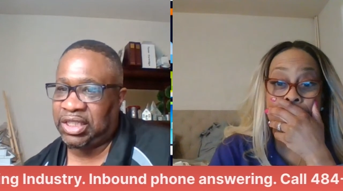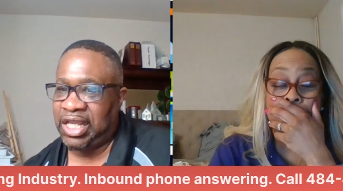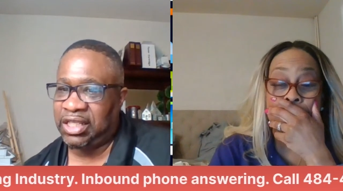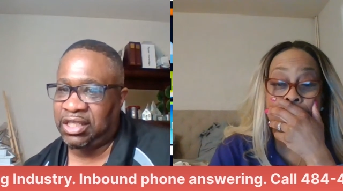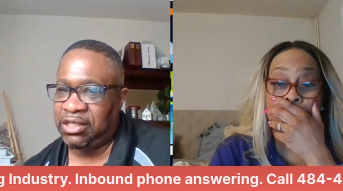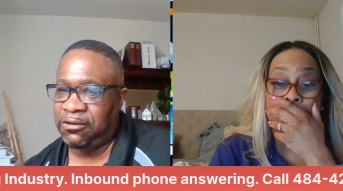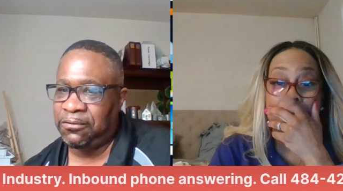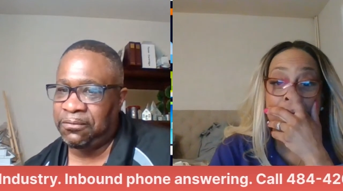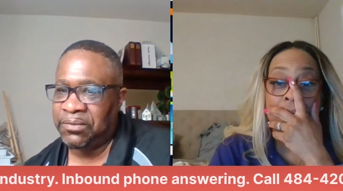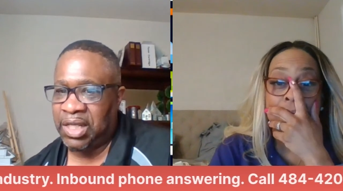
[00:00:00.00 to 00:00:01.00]
Speaker 1: thank
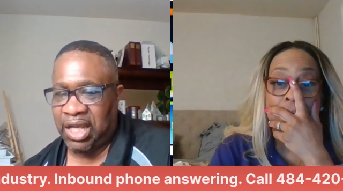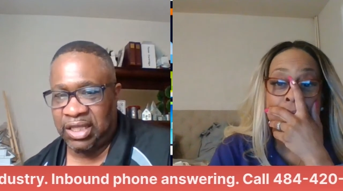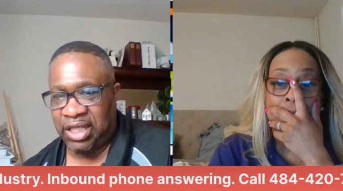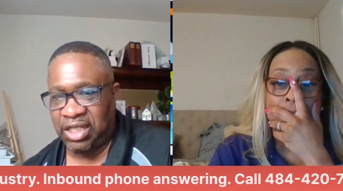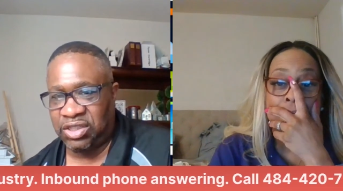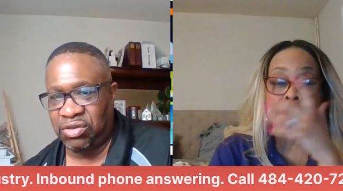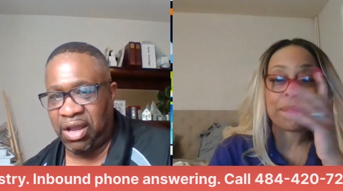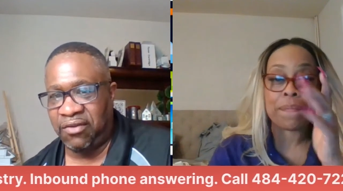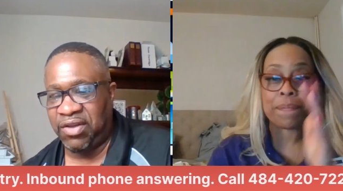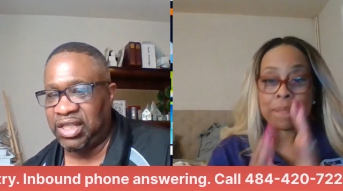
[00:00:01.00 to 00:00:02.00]
you. Unless you
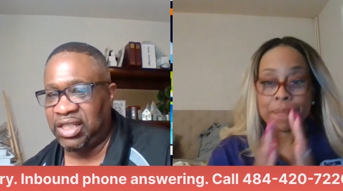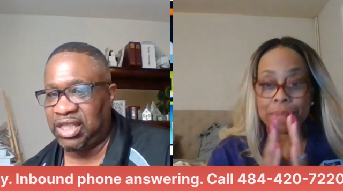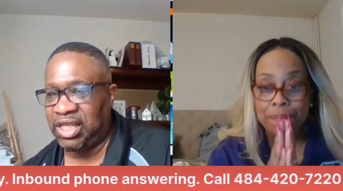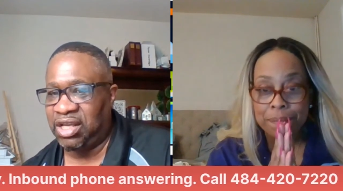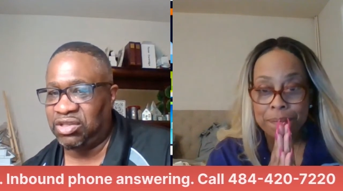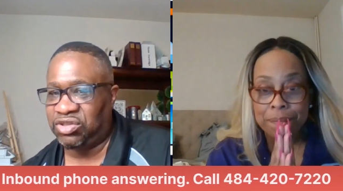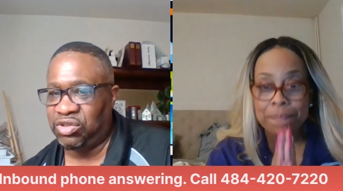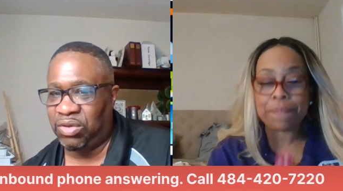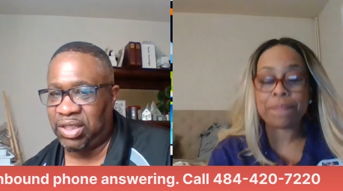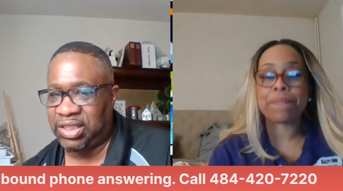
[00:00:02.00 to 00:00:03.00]
have anything else
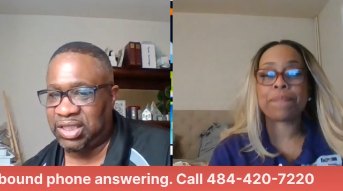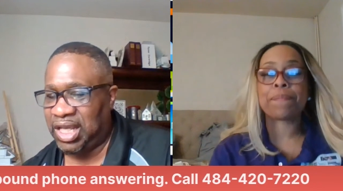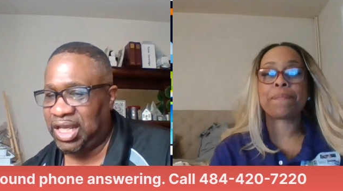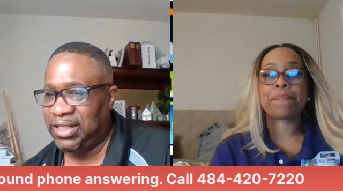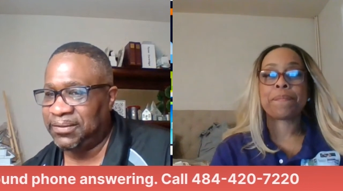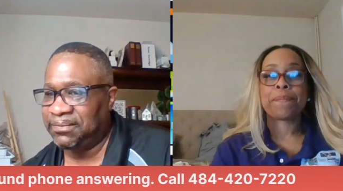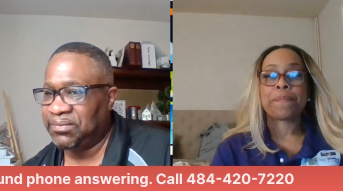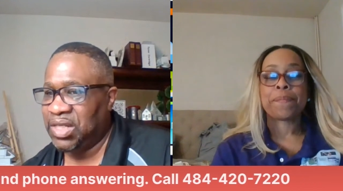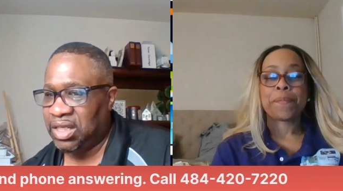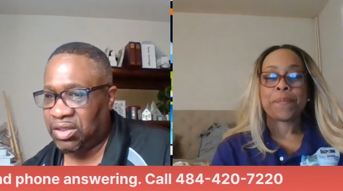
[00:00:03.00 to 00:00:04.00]
you want to say,
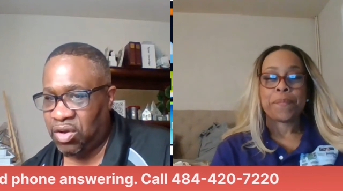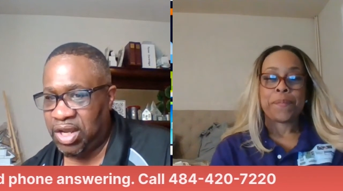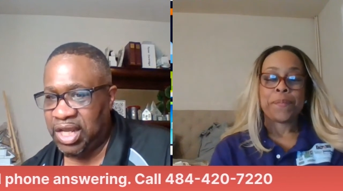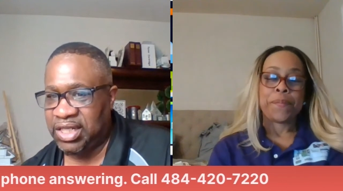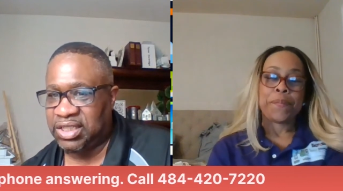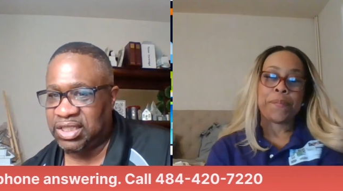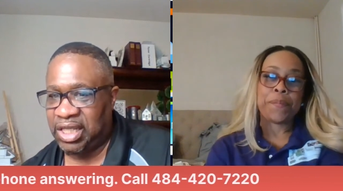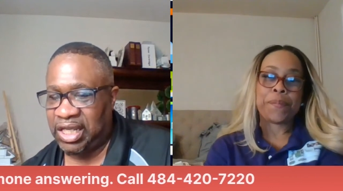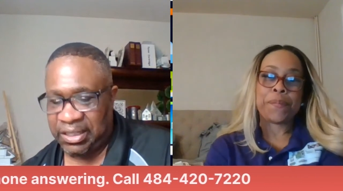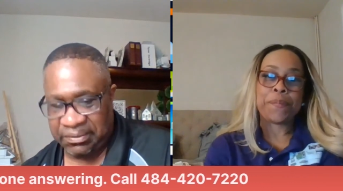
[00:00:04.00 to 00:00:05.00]
go ahead and
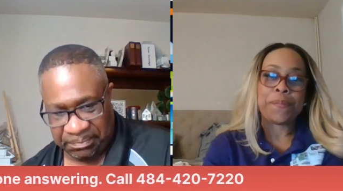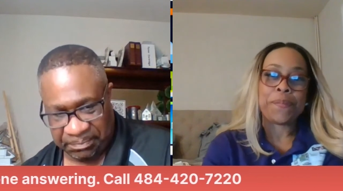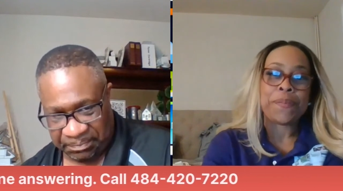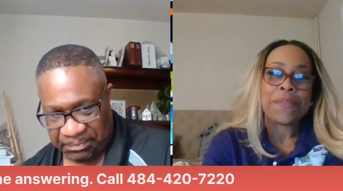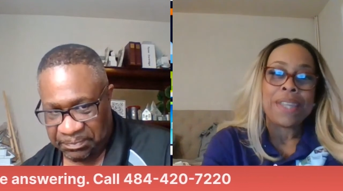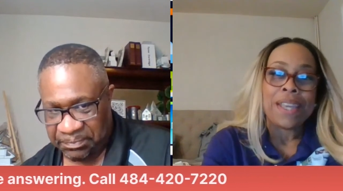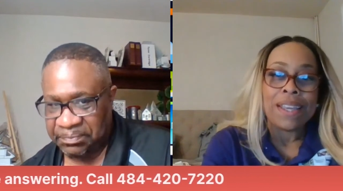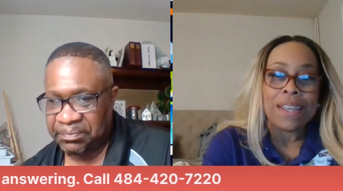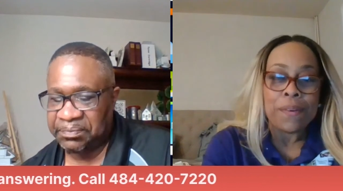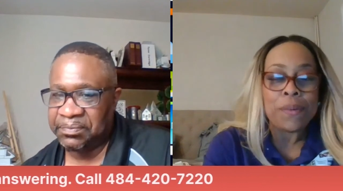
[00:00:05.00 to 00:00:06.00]
say it.
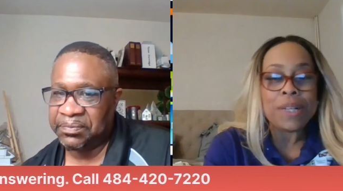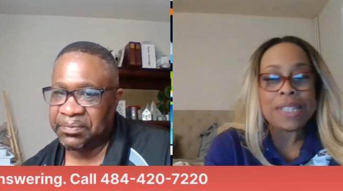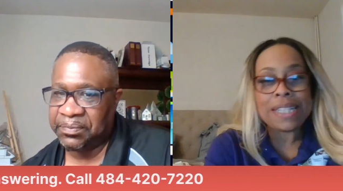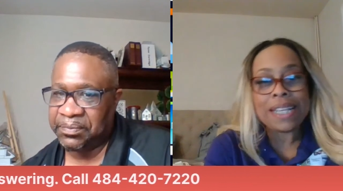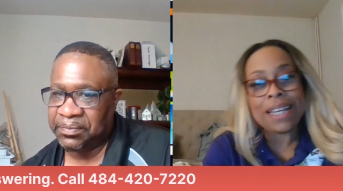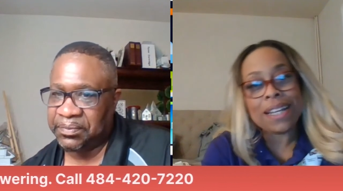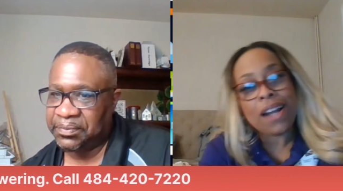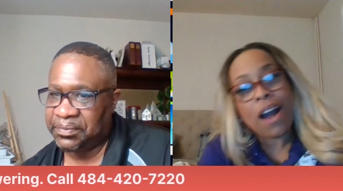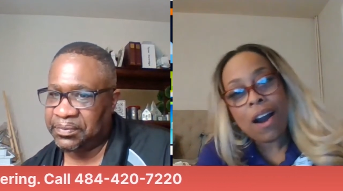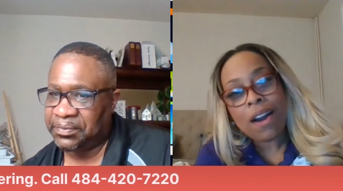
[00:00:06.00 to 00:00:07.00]
Speaker 2: Once again,
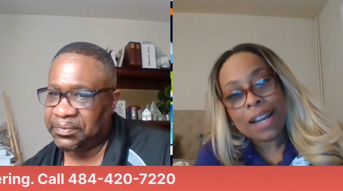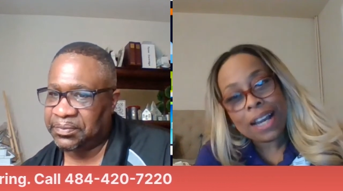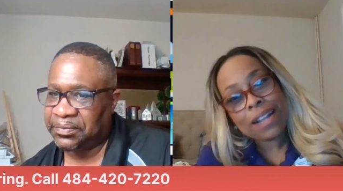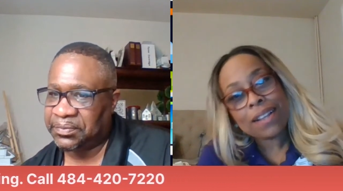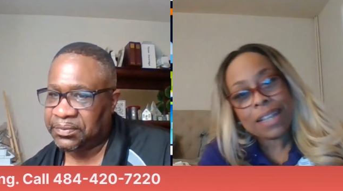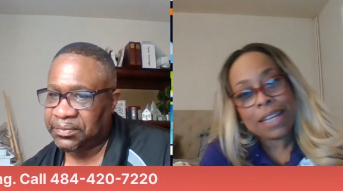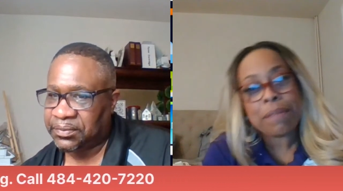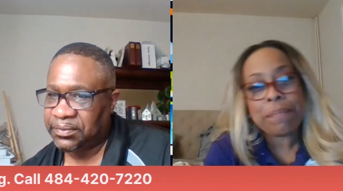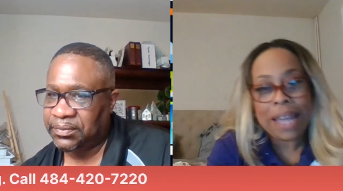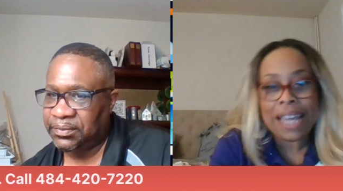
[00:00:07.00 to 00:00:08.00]
rlmaservices.com